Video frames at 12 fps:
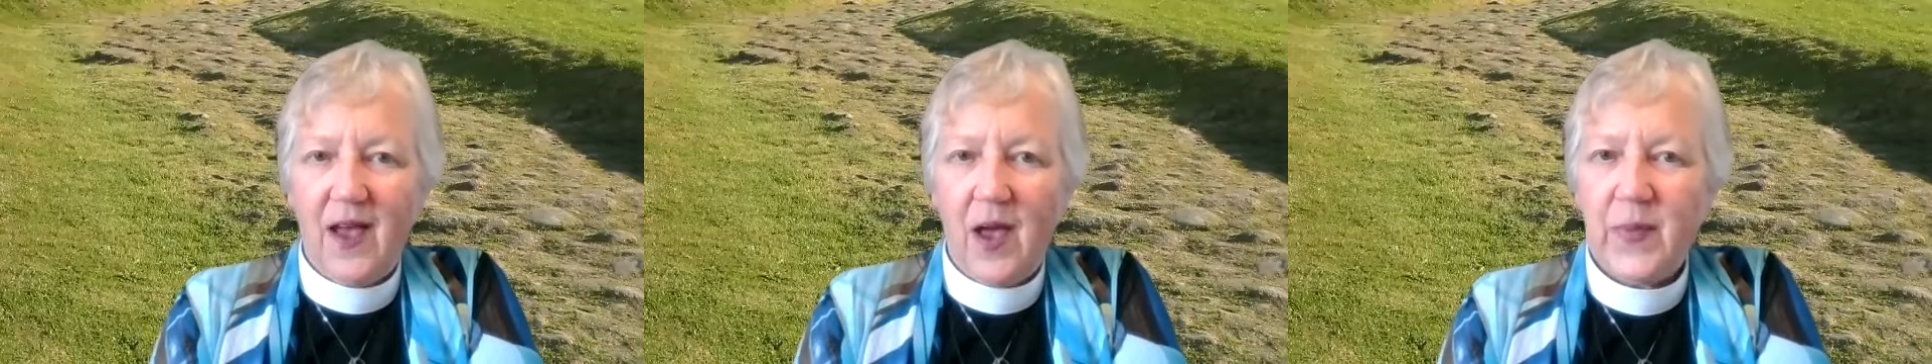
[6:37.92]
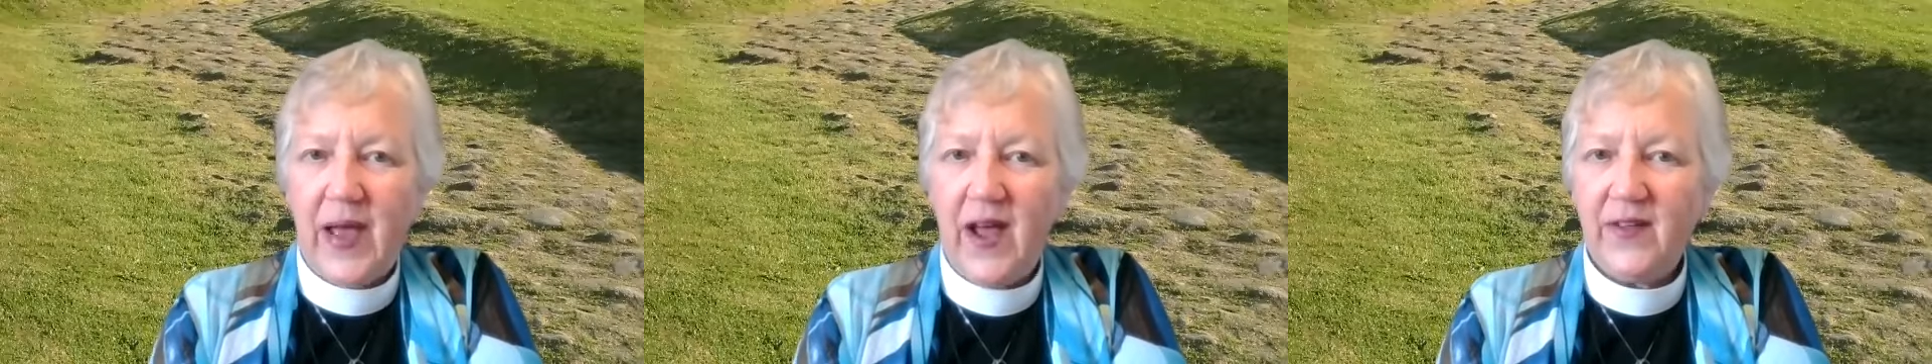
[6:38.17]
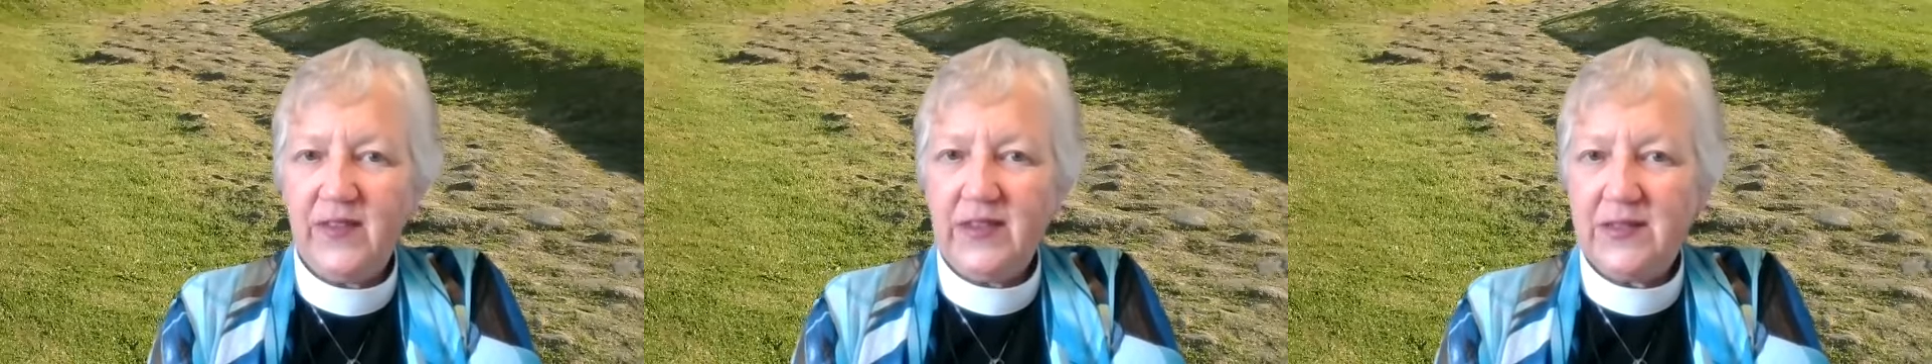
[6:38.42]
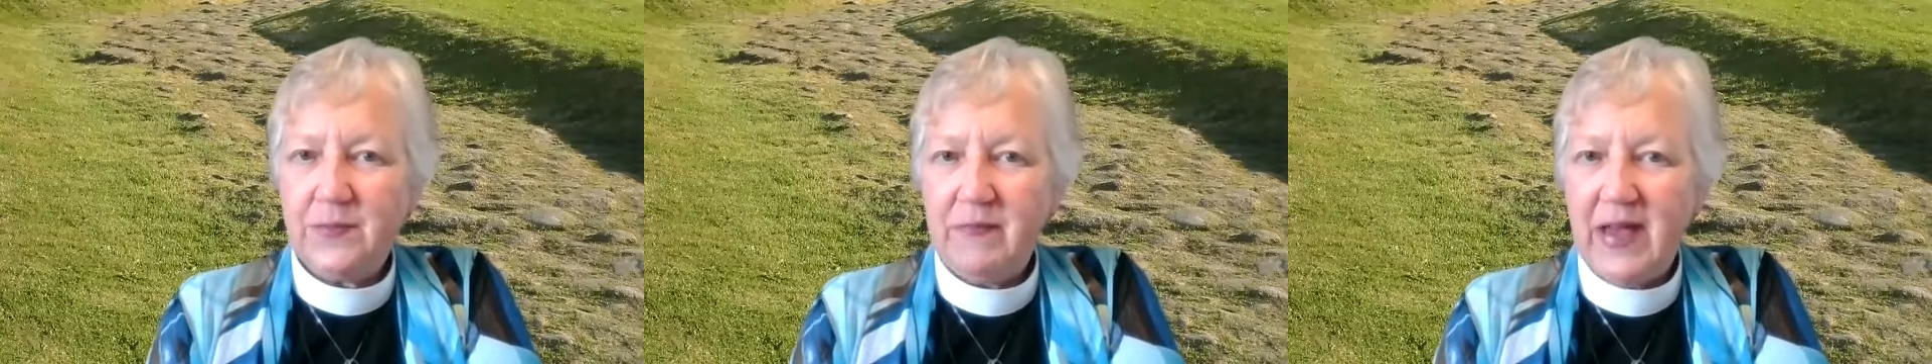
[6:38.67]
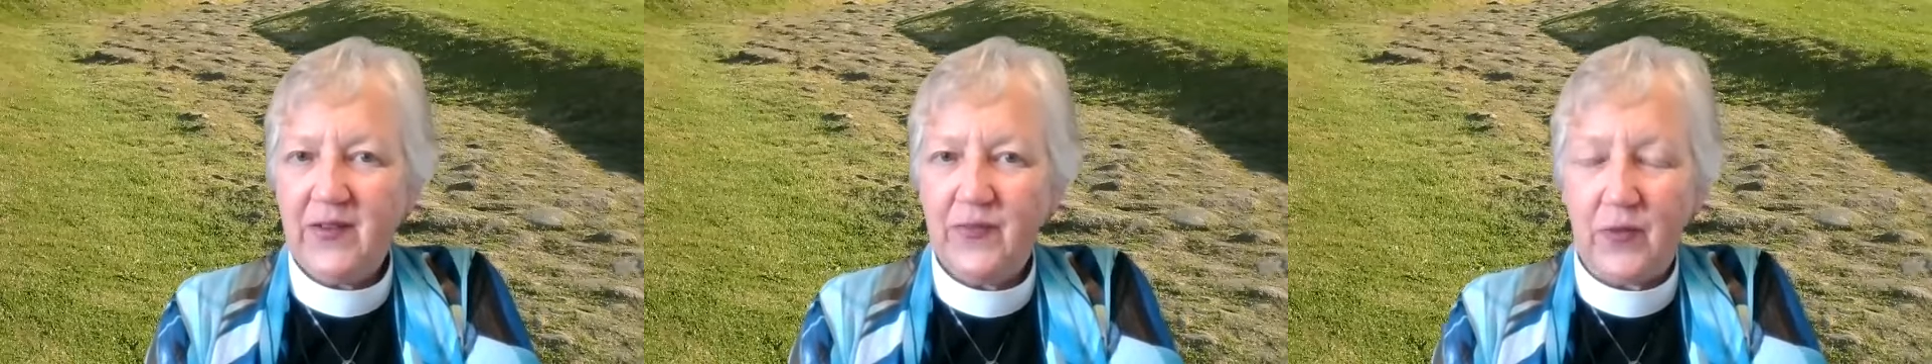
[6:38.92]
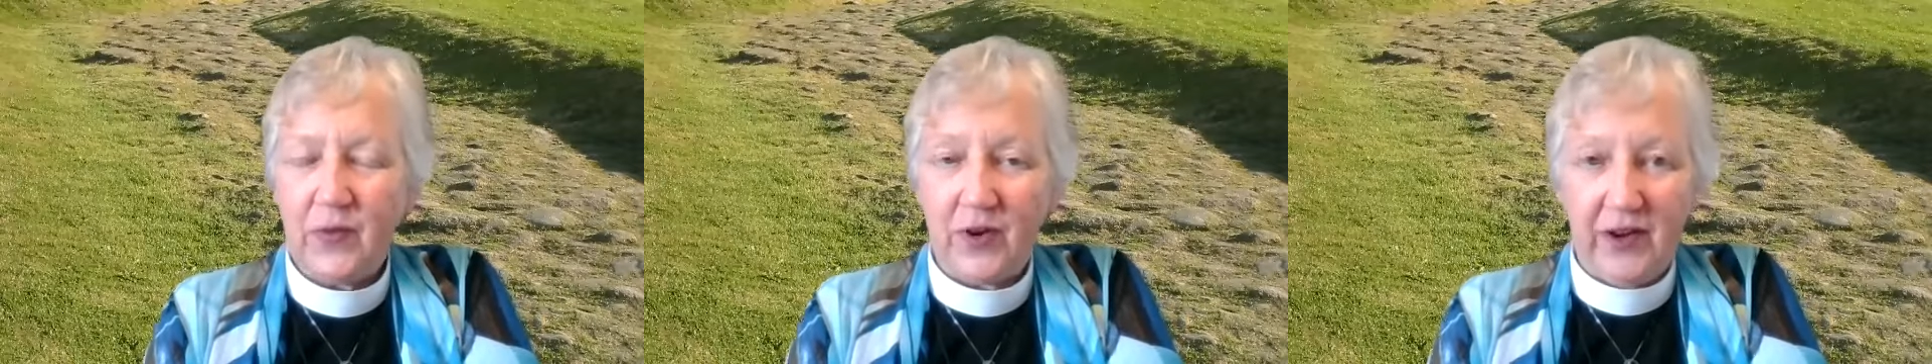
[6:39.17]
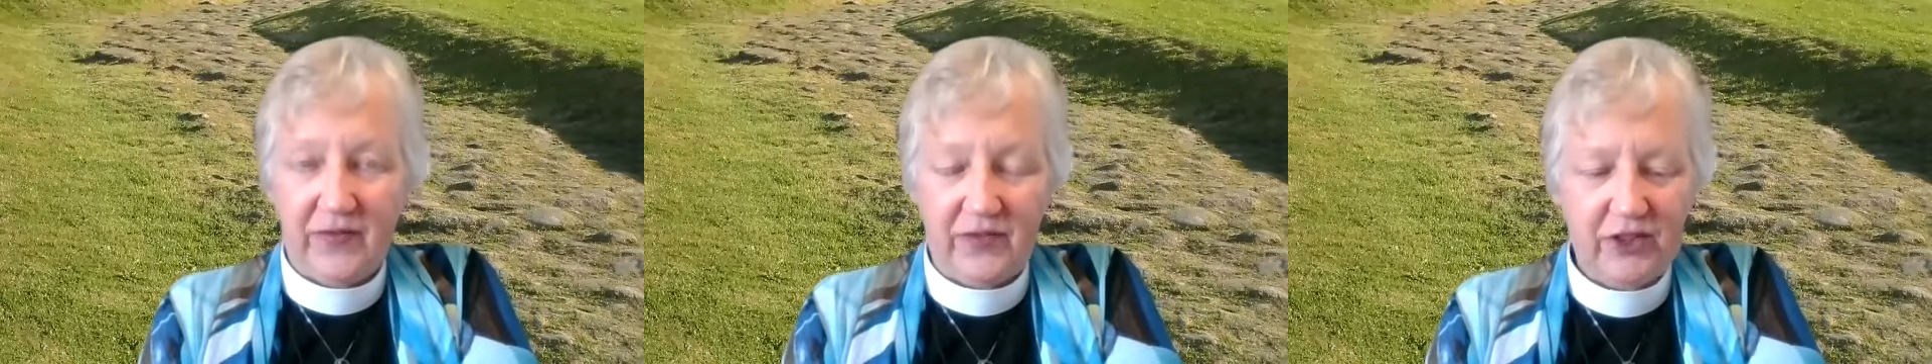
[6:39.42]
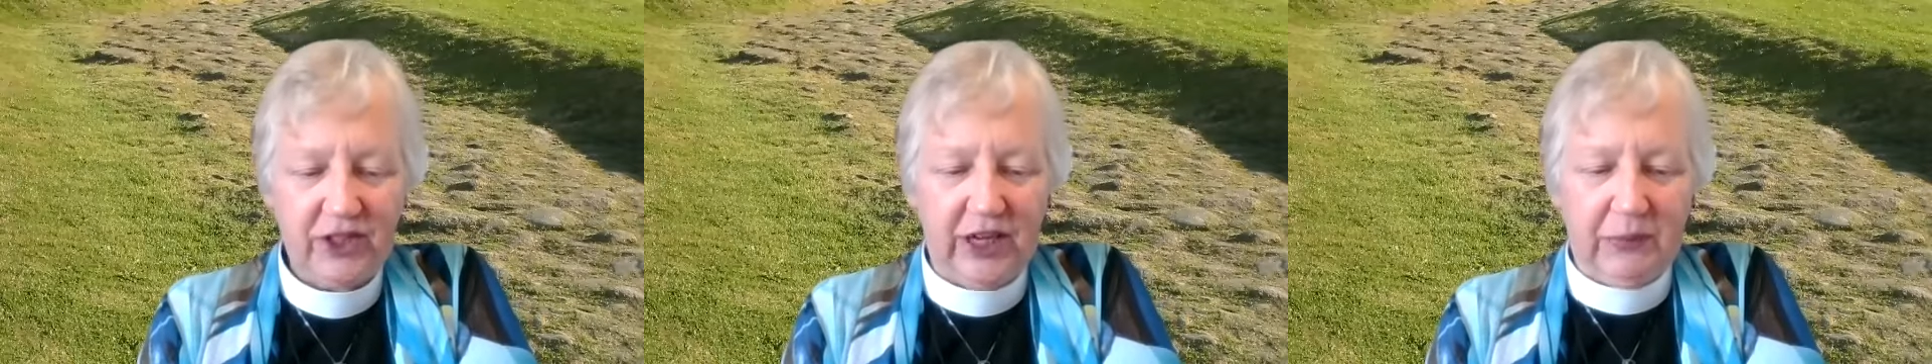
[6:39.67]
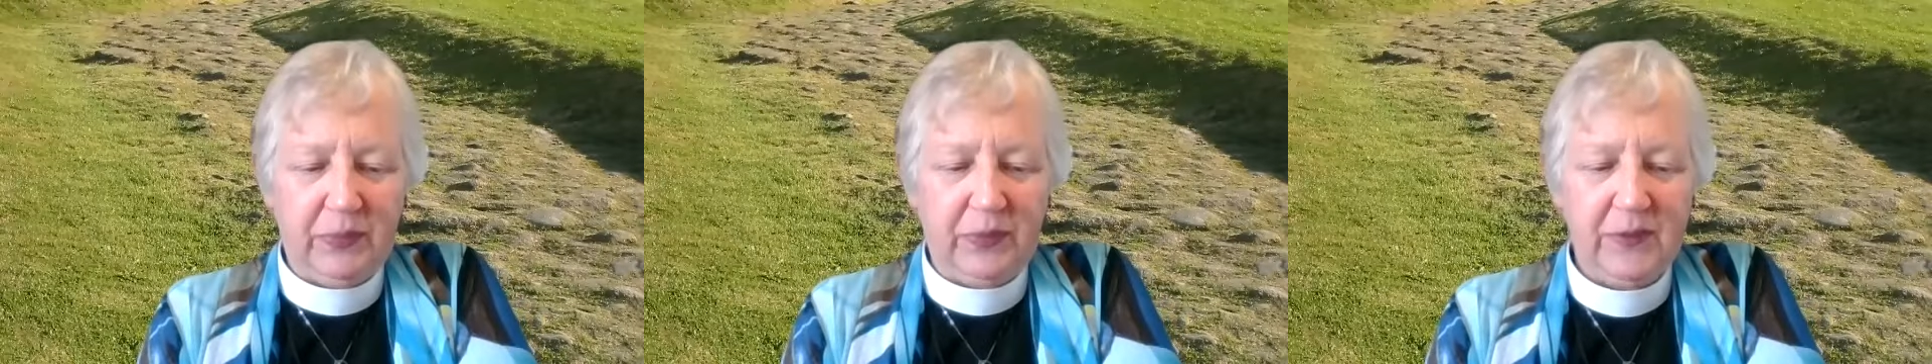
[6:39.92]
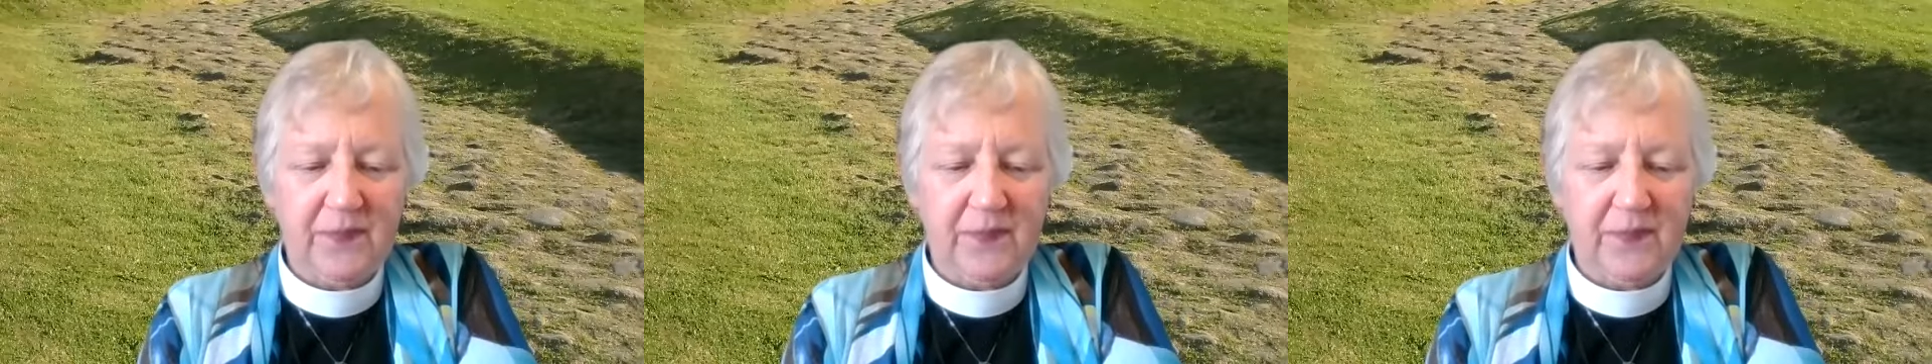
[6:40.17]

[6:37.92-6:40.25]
about this metaphor of sheep?